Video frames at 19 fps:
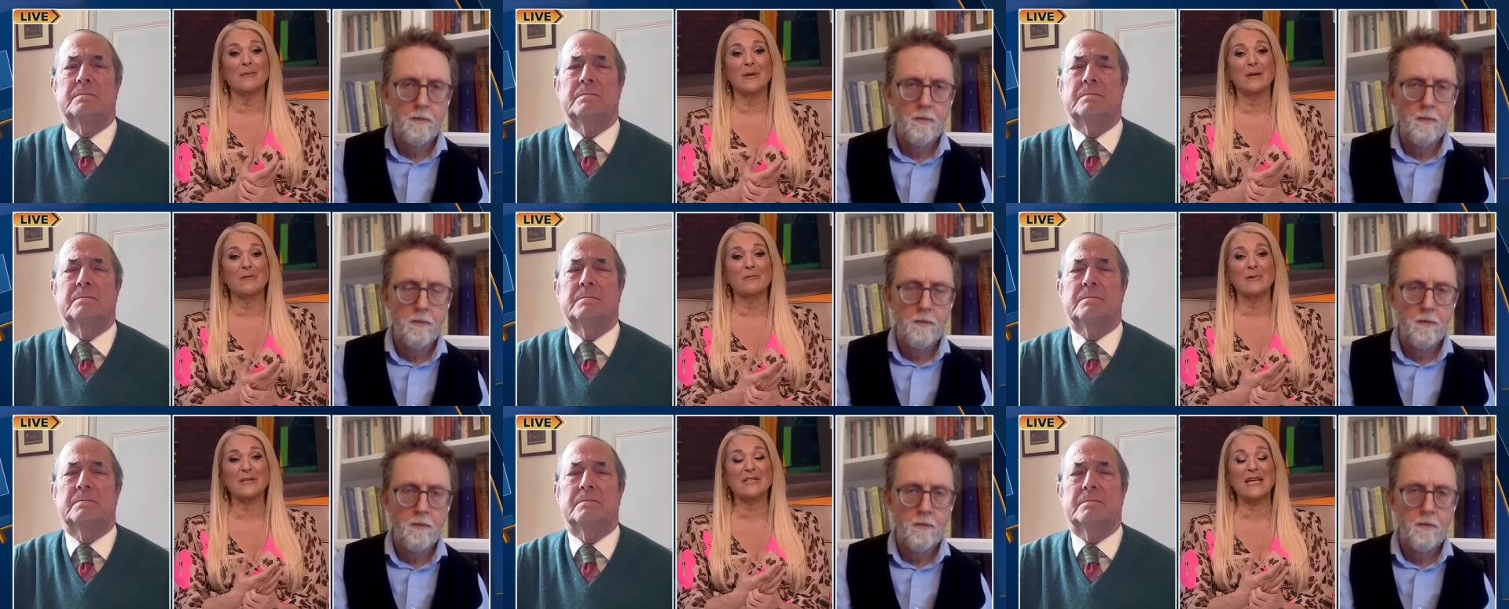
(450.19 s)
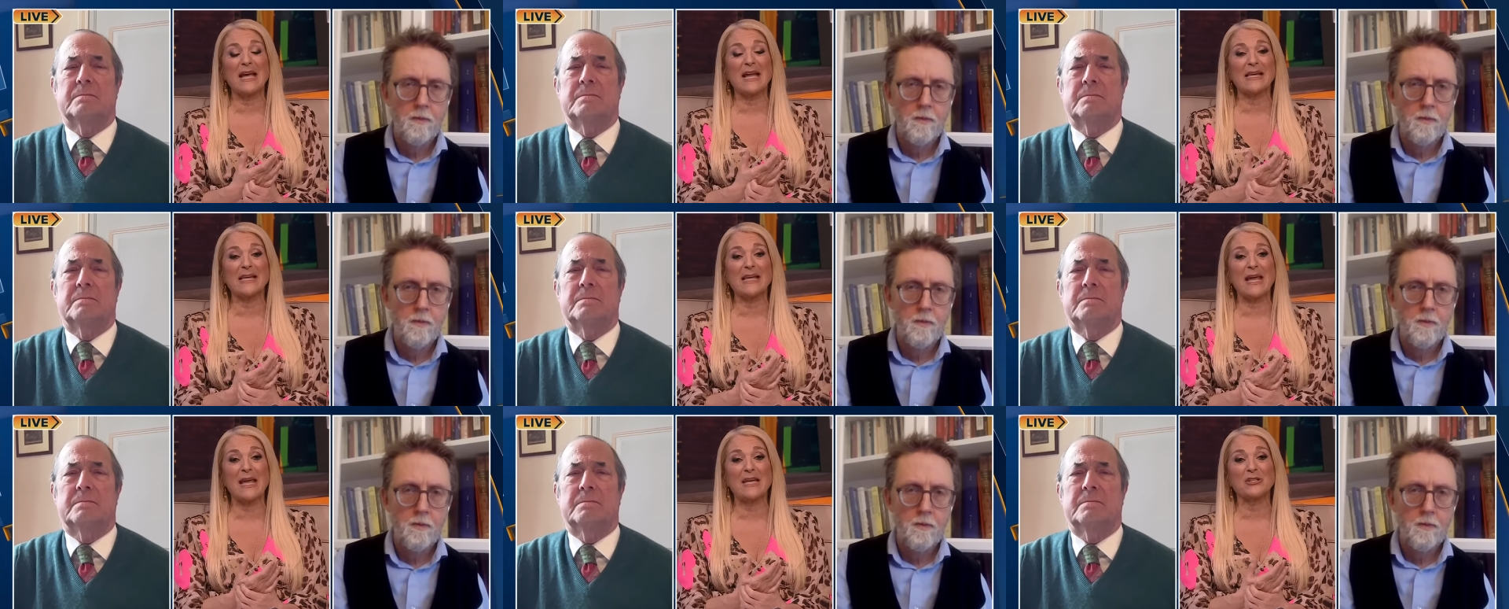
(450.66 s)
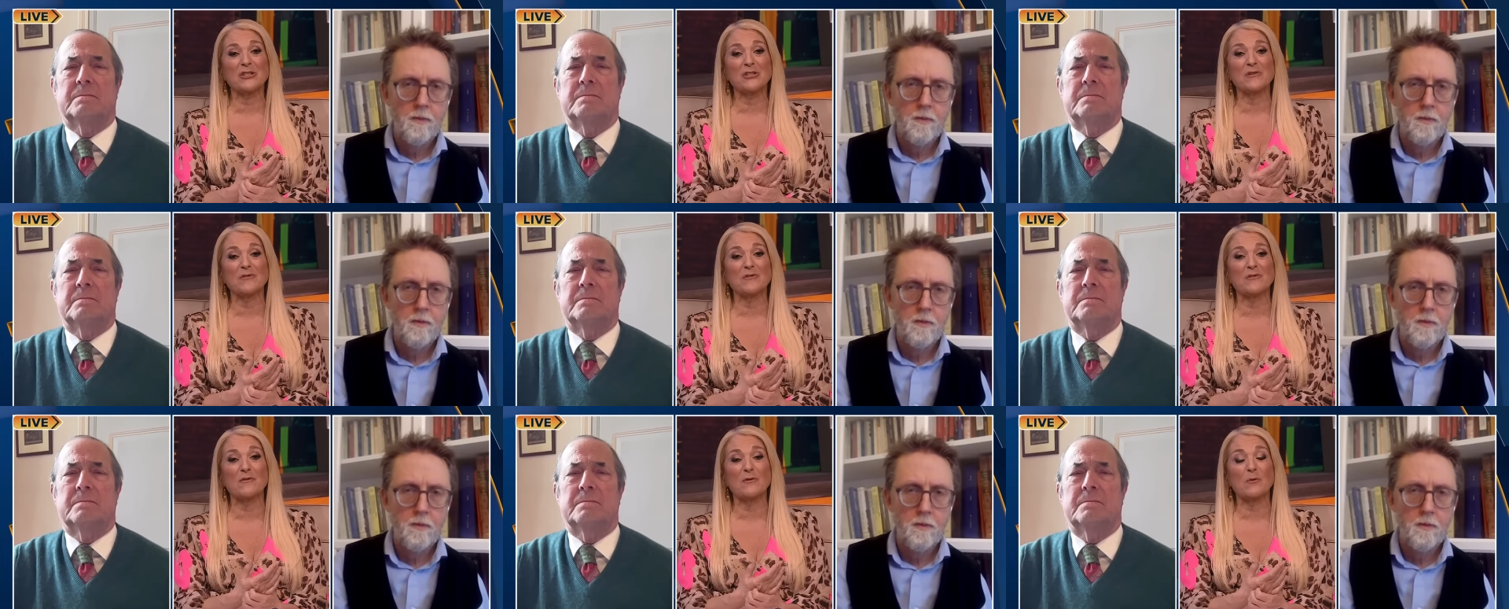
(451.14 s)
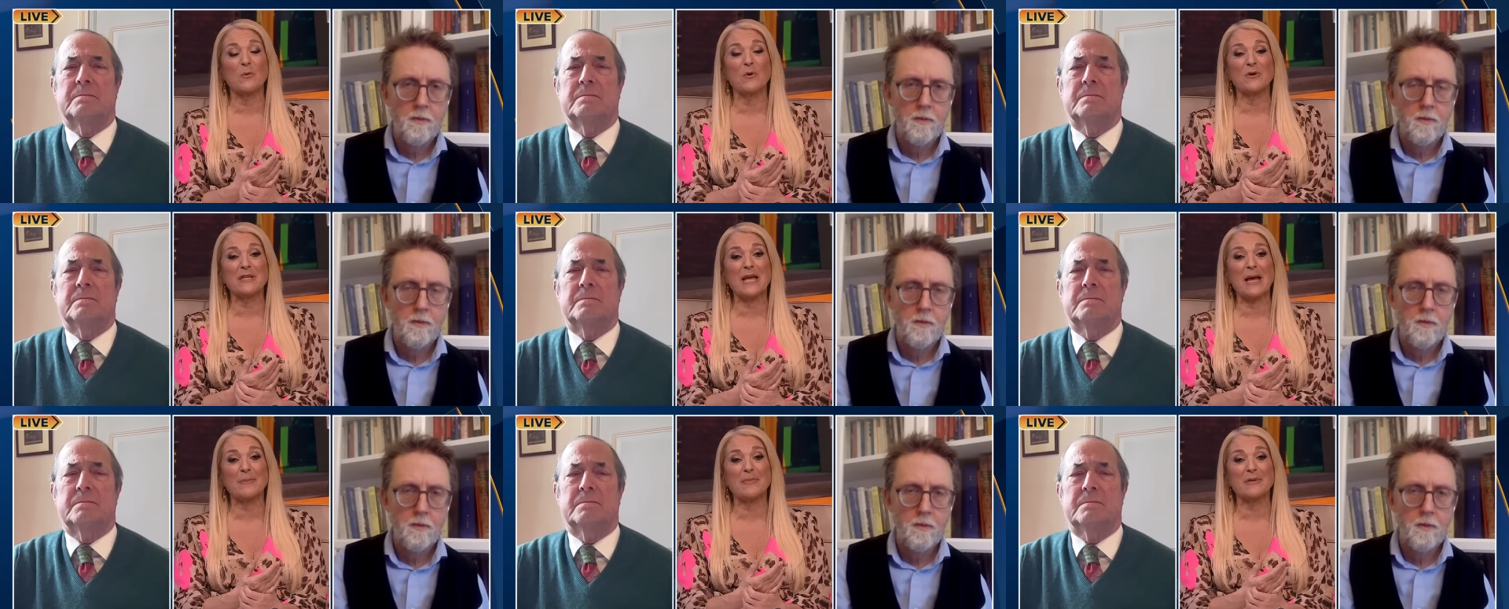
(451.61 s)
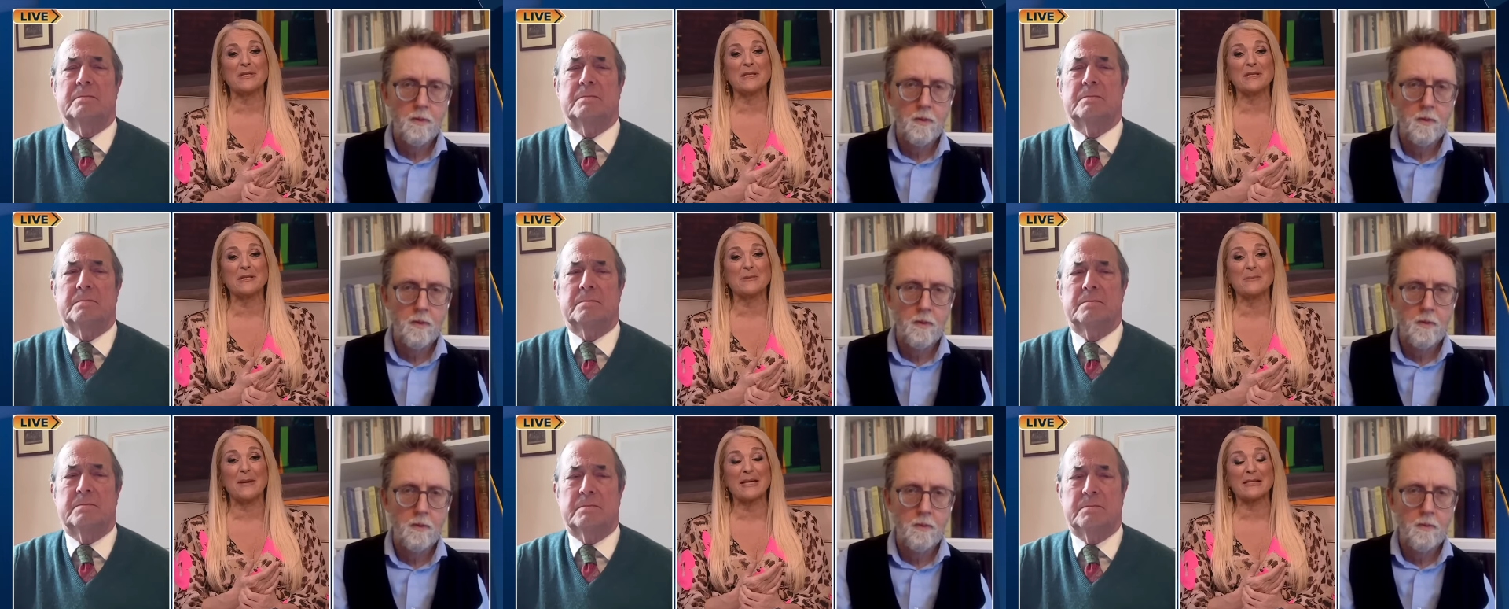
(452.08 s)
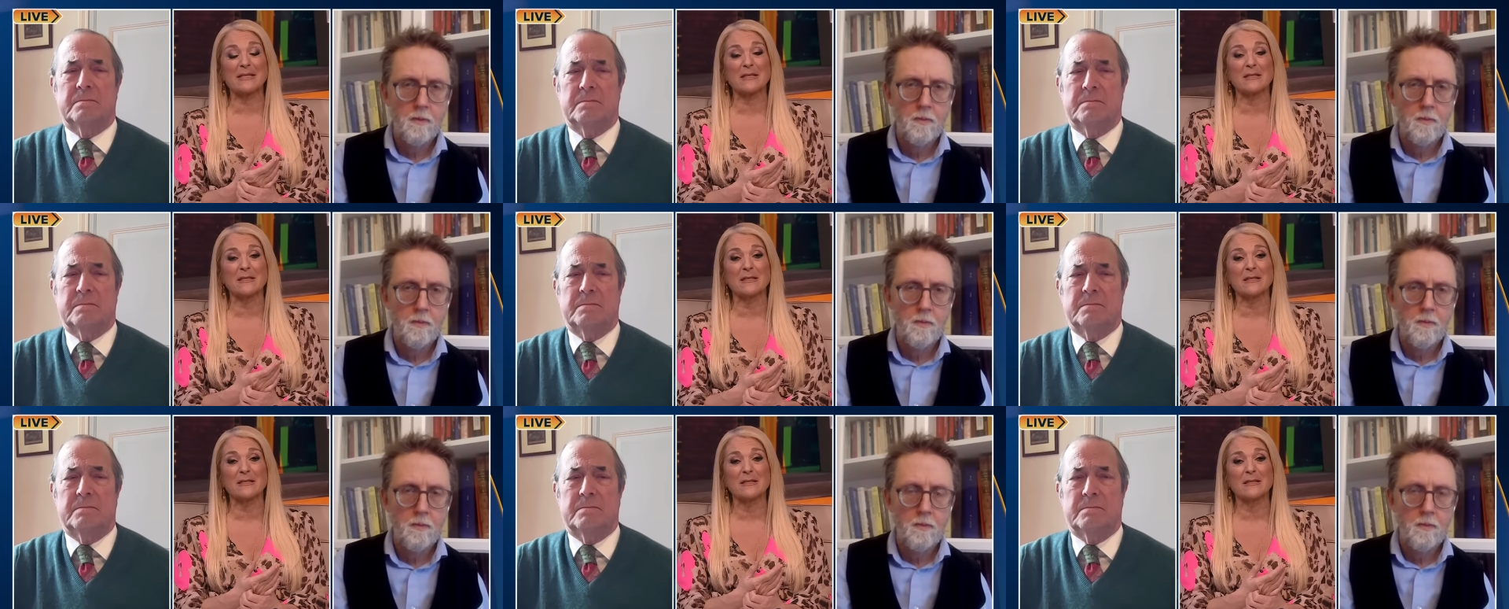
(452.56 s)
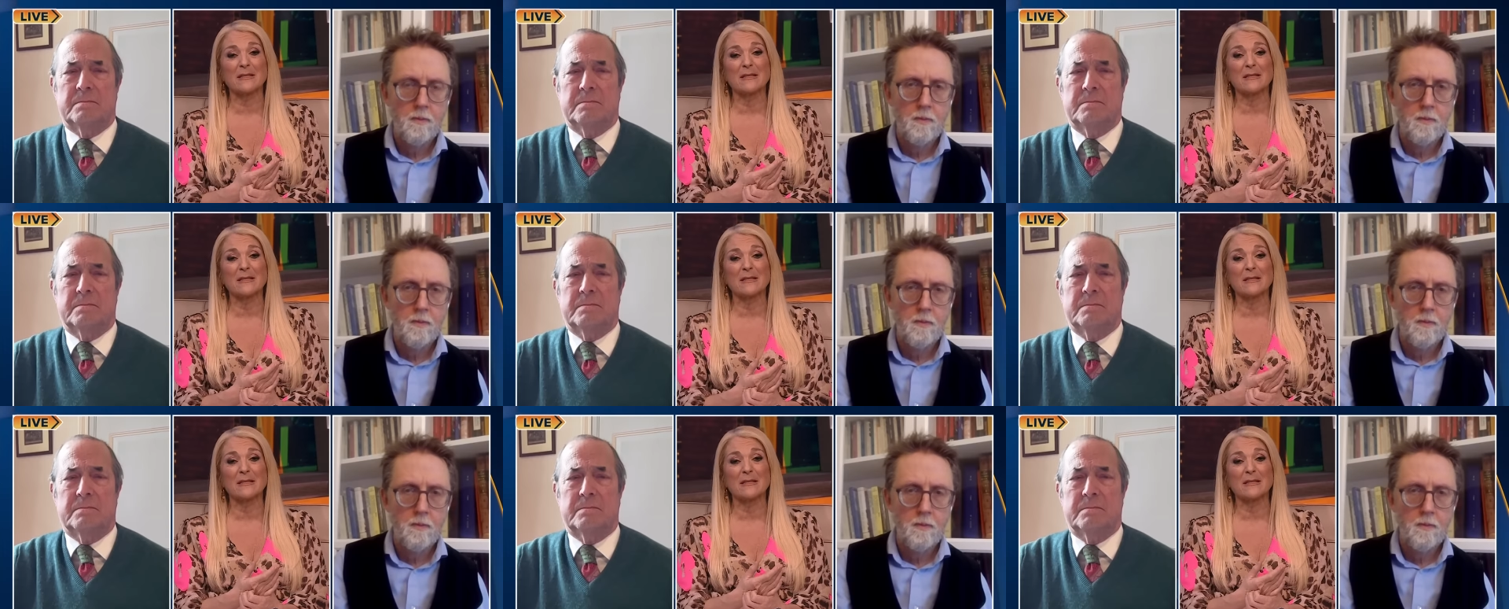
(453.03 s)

Speaker 1: retaliation for what happened in Damascus?